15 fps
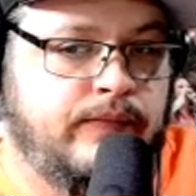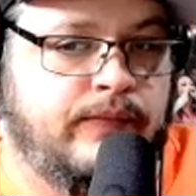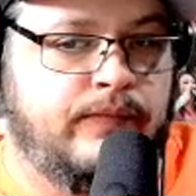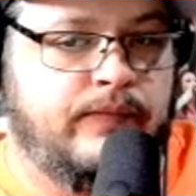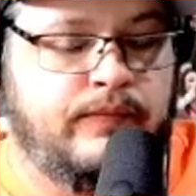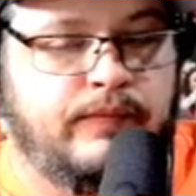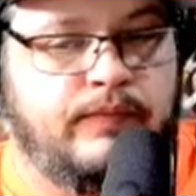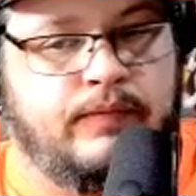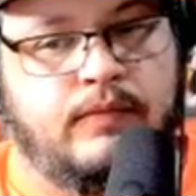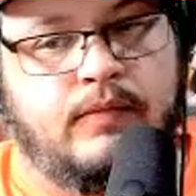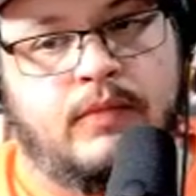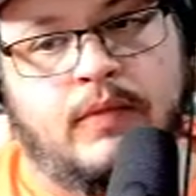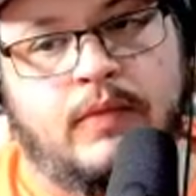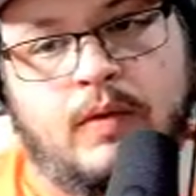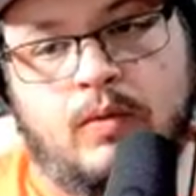
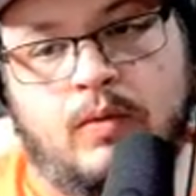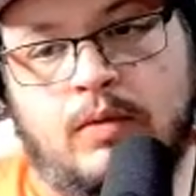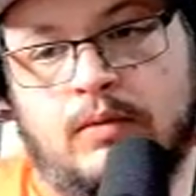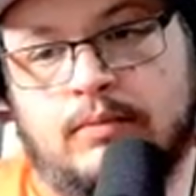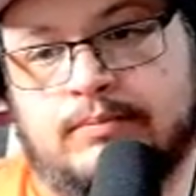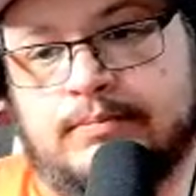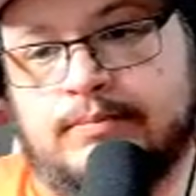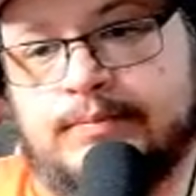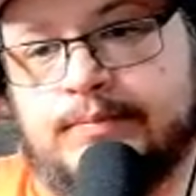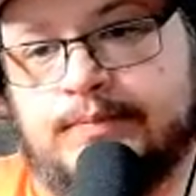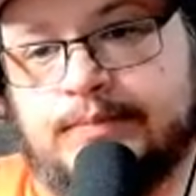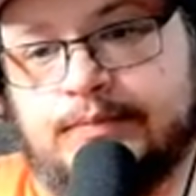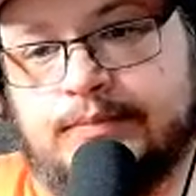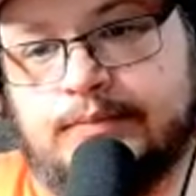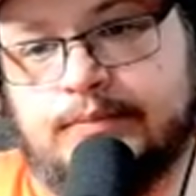
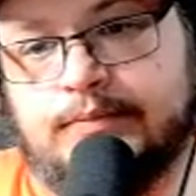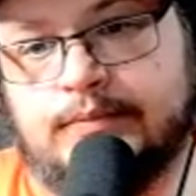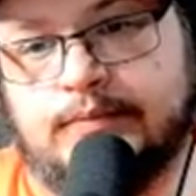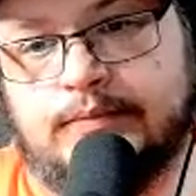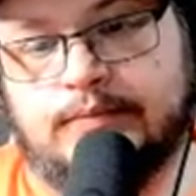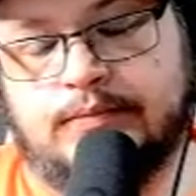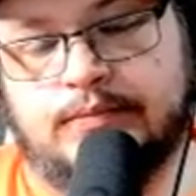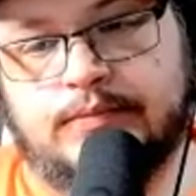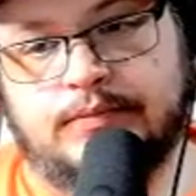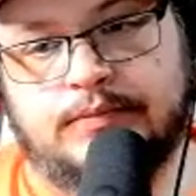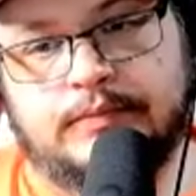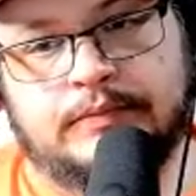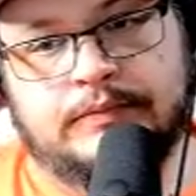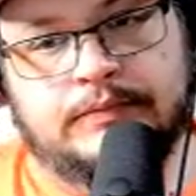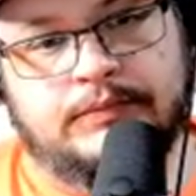
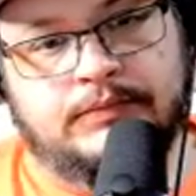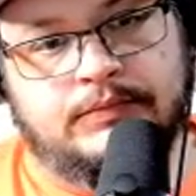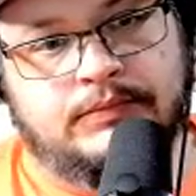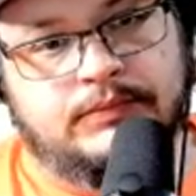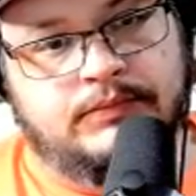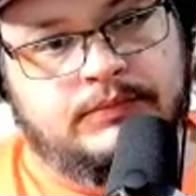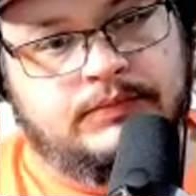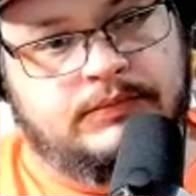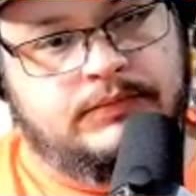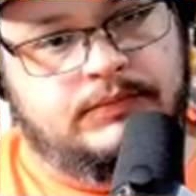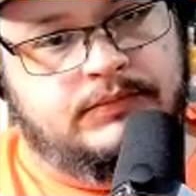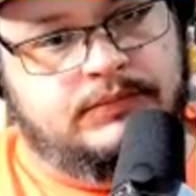No words are spoken by the person on screen.